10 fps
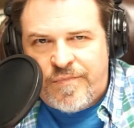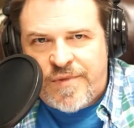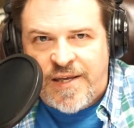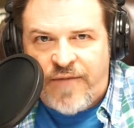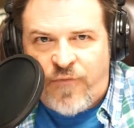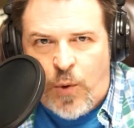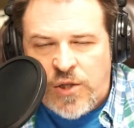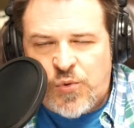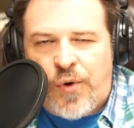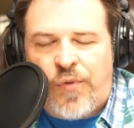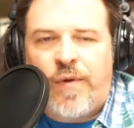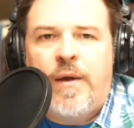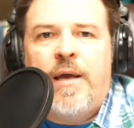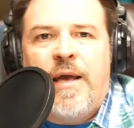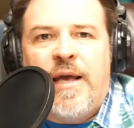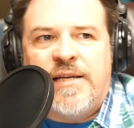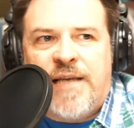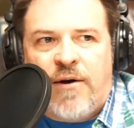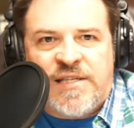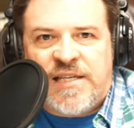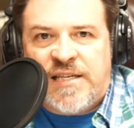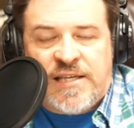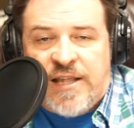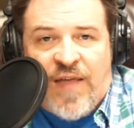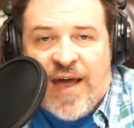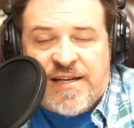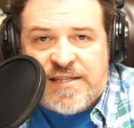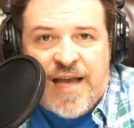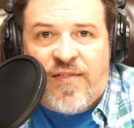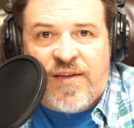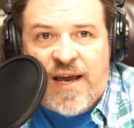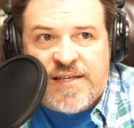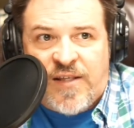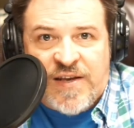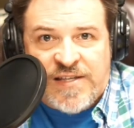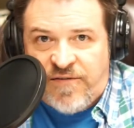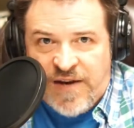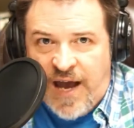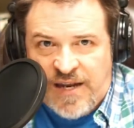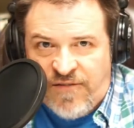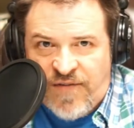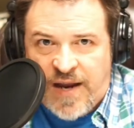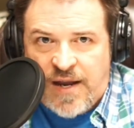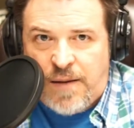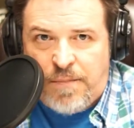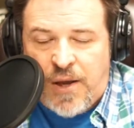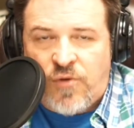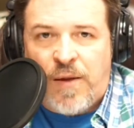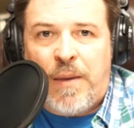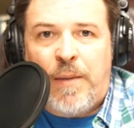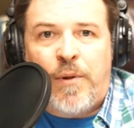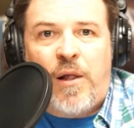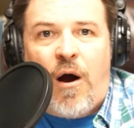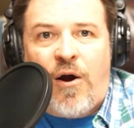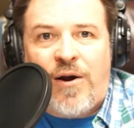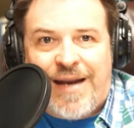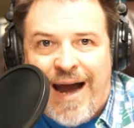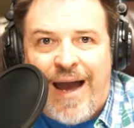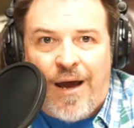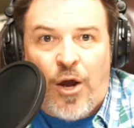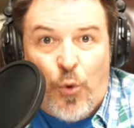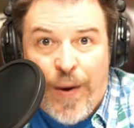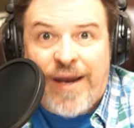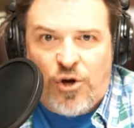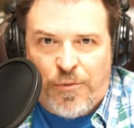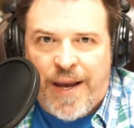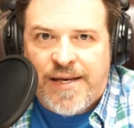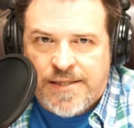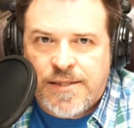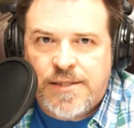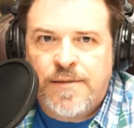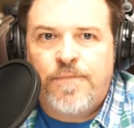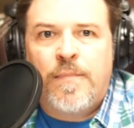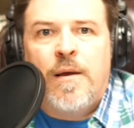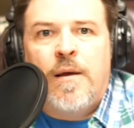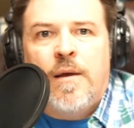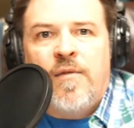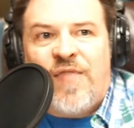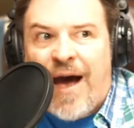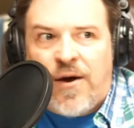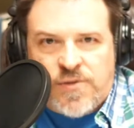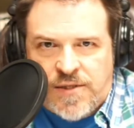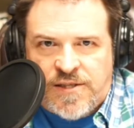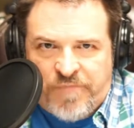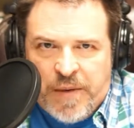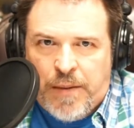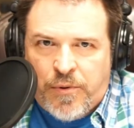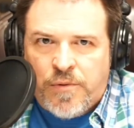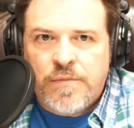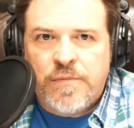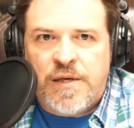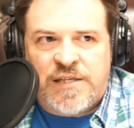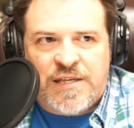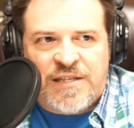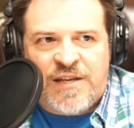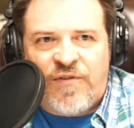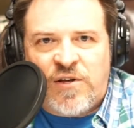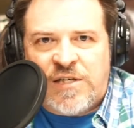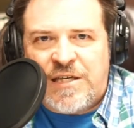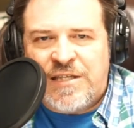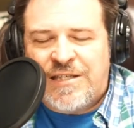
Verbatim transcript: take that for what it's worth, is now insisting that that is not the case, that things have not, in fact, gotten better, that people are dying on a regular basis. Thousands of people. It's difficult to